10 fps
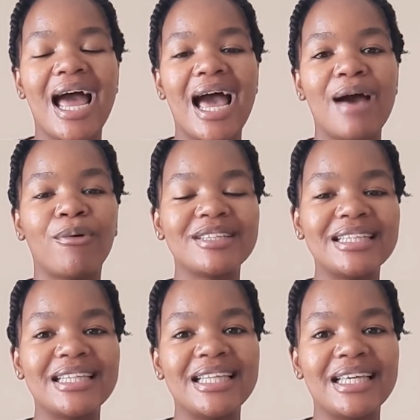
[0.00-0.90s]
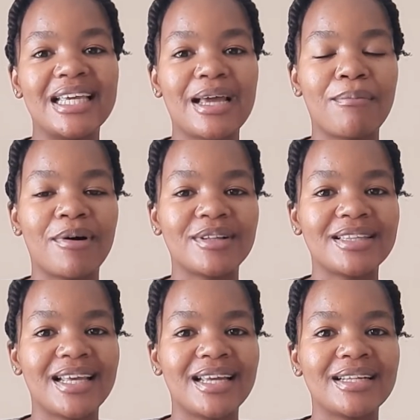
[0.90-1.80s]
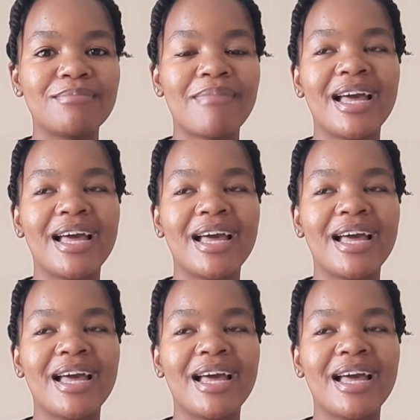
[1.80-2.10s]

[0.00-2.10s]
I wasn't thinking about that.